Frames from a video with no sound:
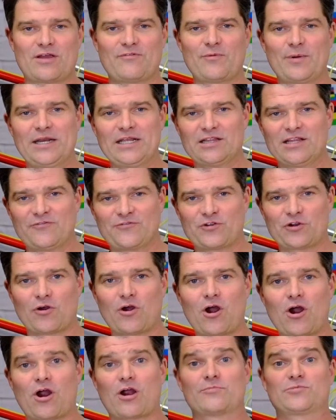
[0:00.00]
everybody lift
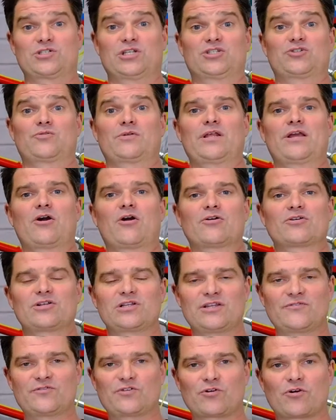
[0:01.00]
your arms, and it's really hard
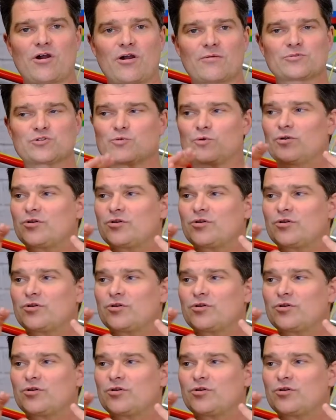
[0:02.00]
to lift your arms.